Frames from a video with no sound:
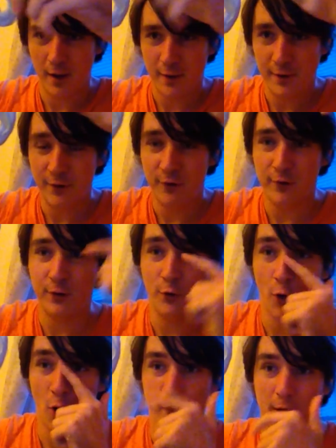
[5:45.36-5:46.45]
This is a
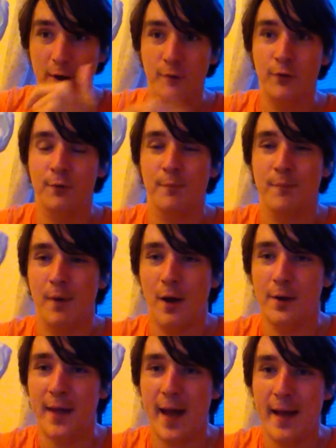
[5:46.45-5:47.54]
torus,
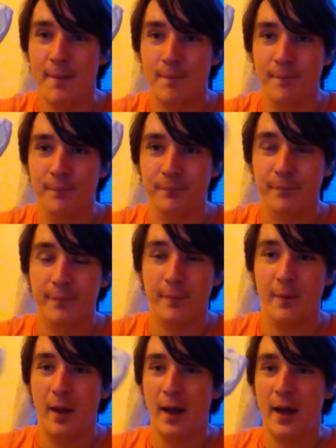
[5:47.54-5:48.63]
okay?
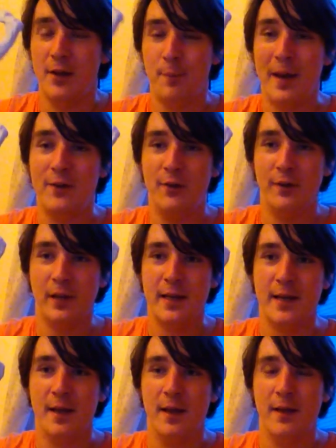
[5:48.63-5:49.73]
It's
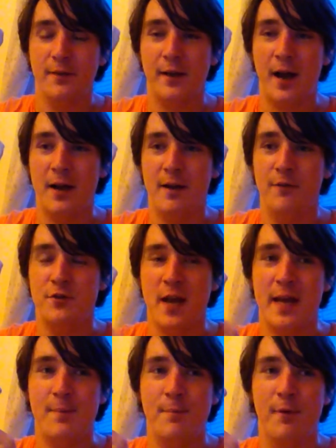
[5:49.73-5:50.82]
basically the kind of
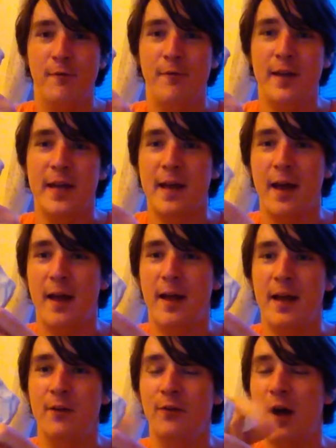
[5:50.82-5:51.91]
shape of the
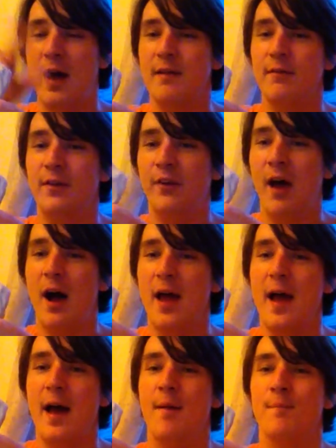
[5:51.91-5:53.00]
inside of a
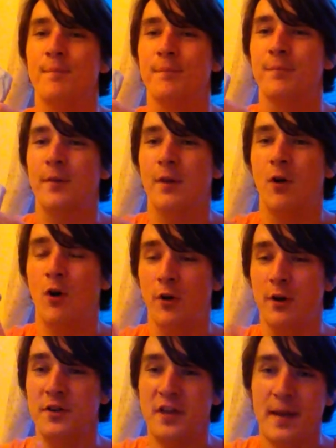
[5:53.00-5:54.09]
tire, or
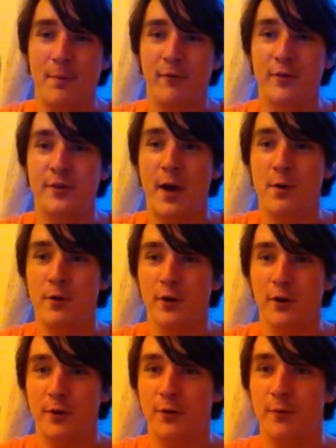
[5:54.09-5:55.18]
the shape of a
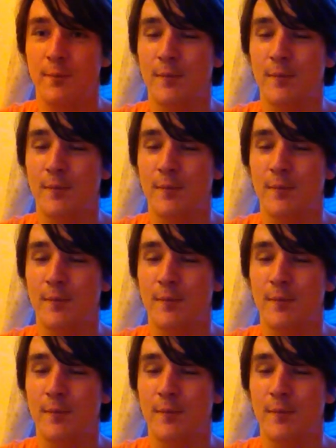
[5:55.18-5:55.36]
donut.